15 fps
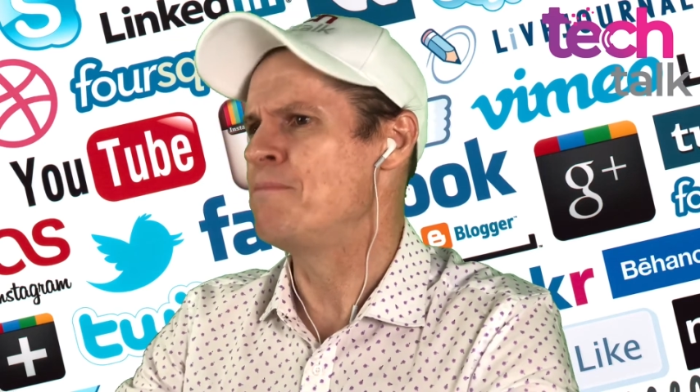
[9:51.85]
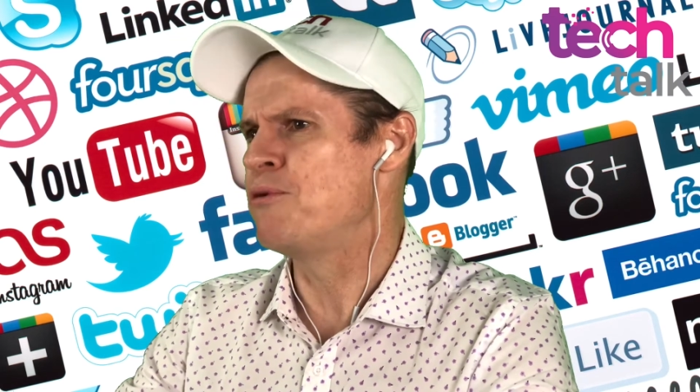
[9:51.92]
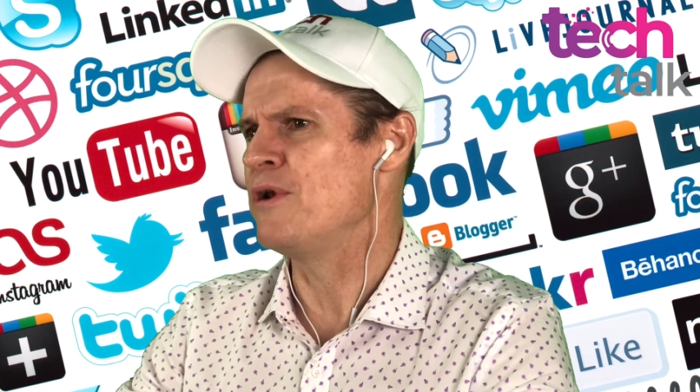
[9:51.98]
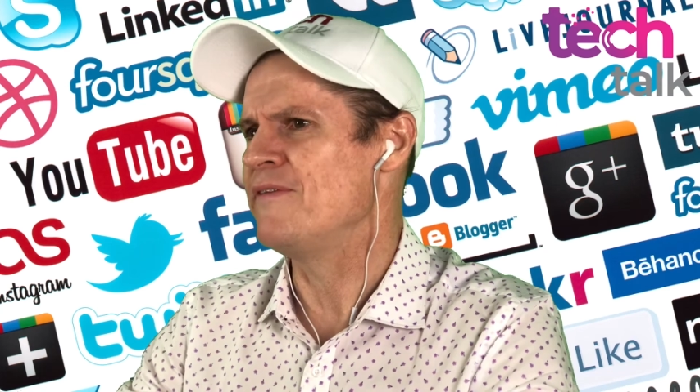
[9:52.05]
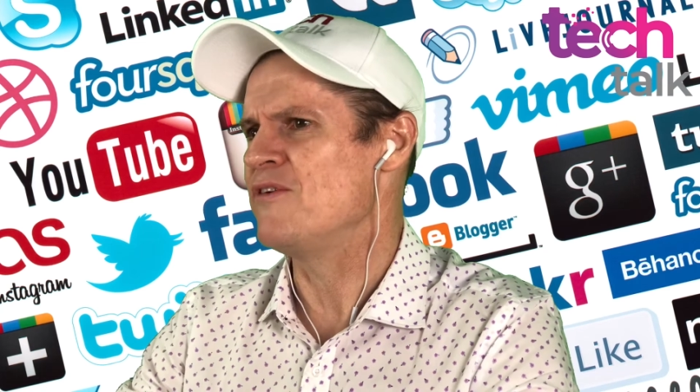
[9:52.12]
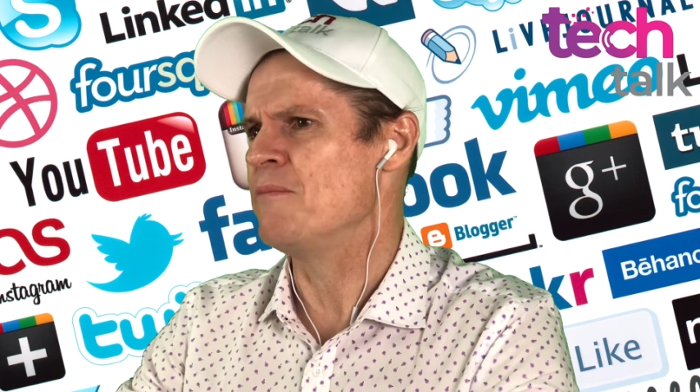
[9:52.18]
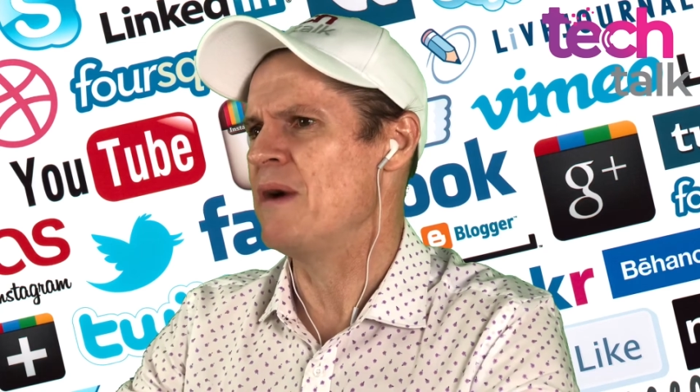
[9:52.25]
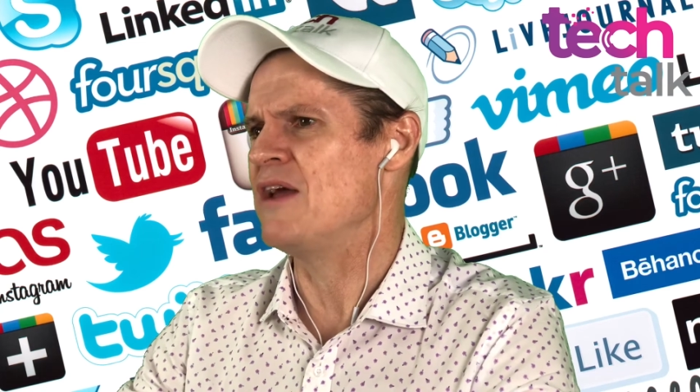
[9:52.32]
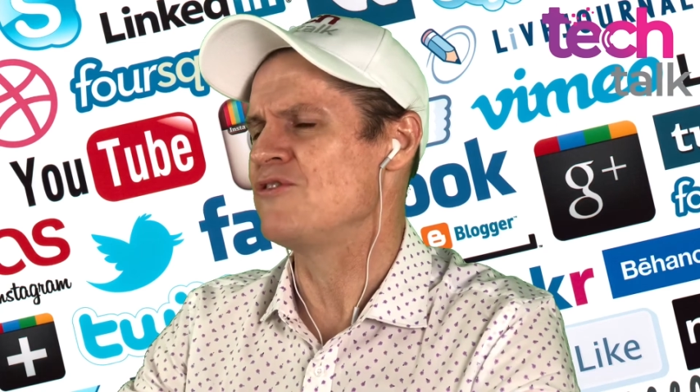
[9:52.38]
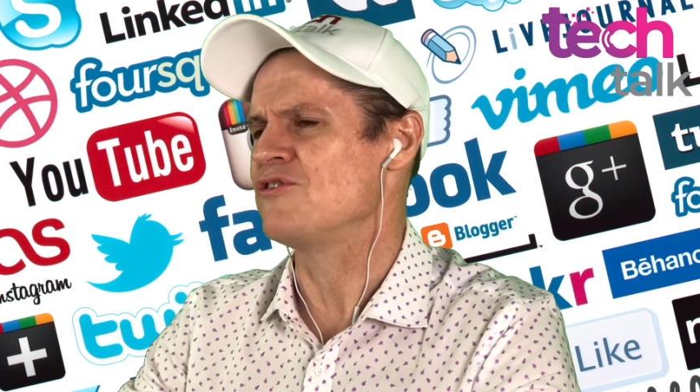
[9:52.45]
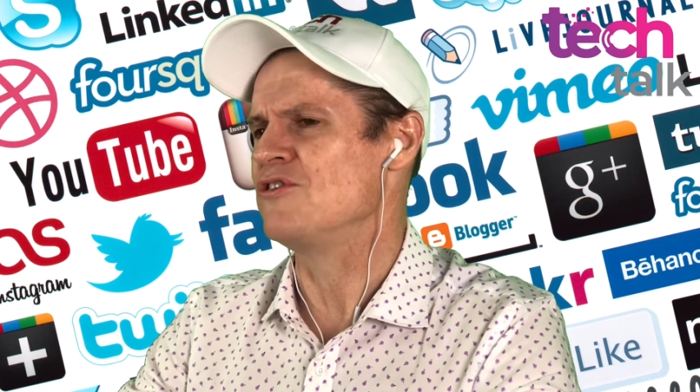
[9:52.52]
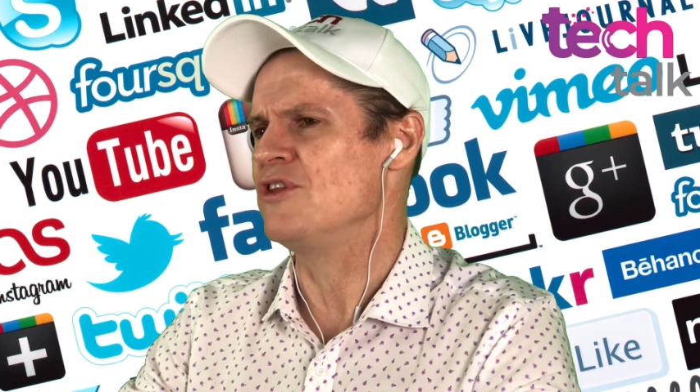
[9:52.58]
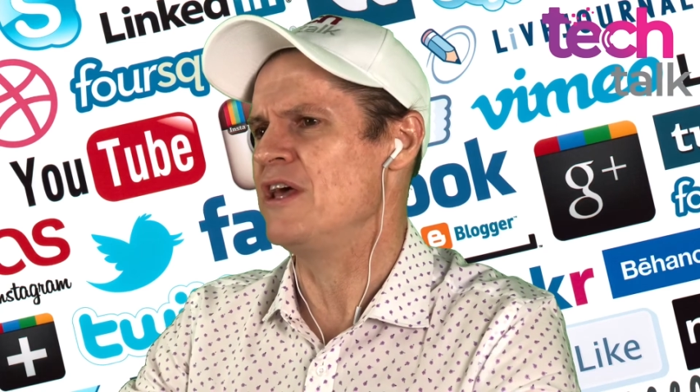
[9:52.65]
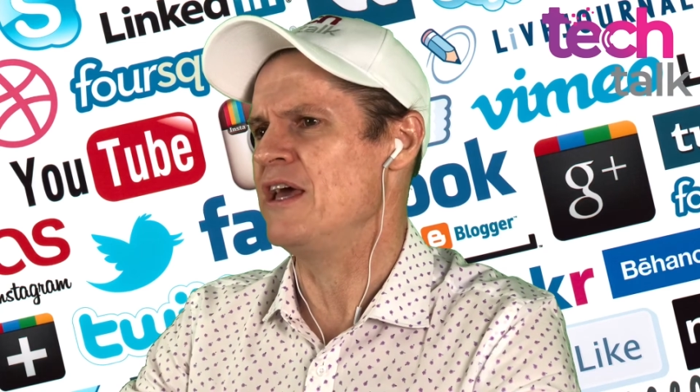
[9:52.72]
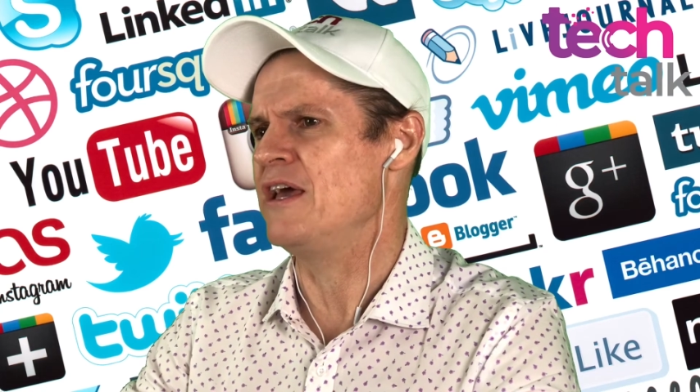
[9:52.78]
put
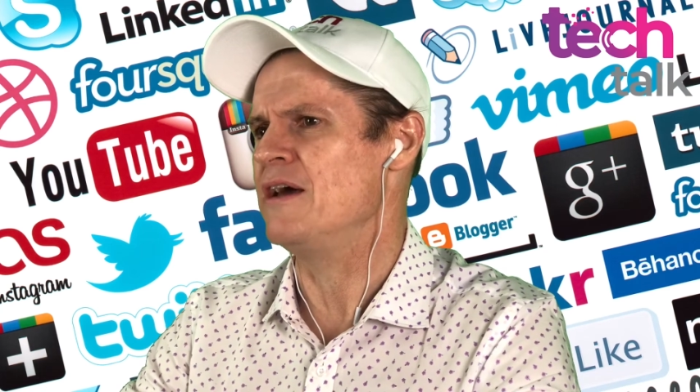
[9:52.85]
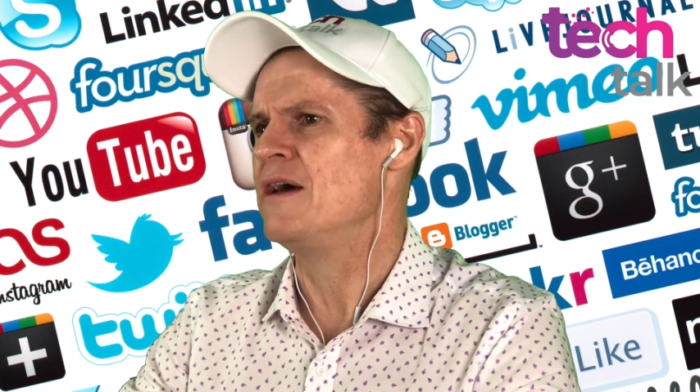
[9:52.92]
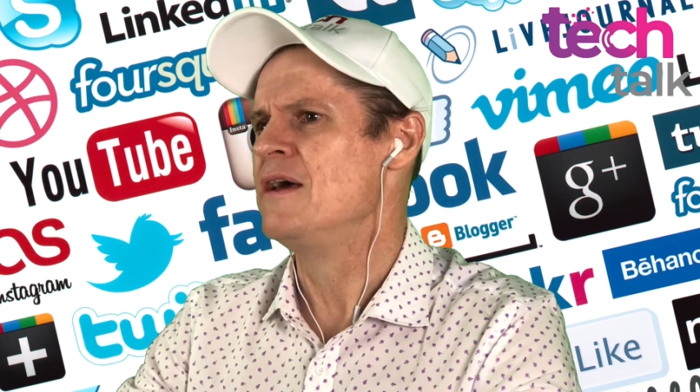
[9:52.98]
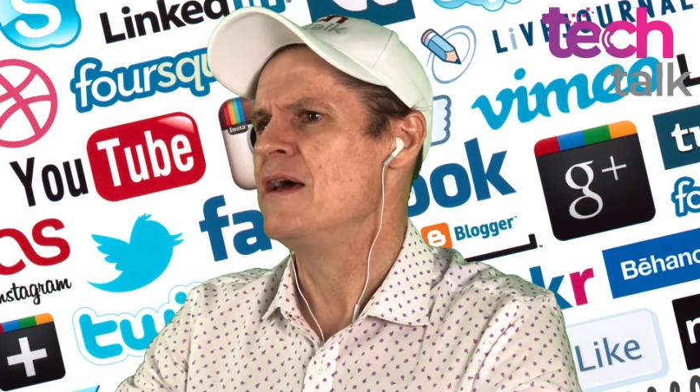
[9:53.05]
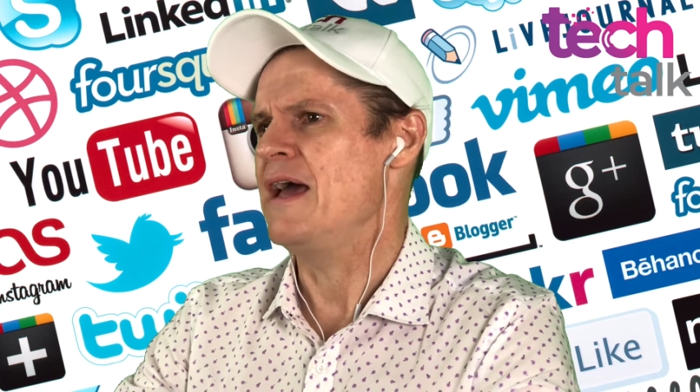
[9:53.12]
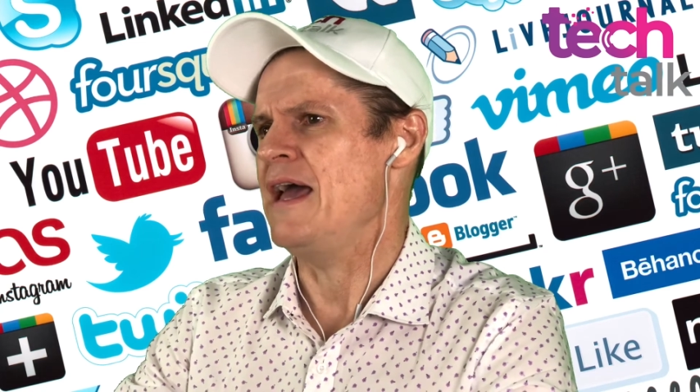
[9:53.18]
information there,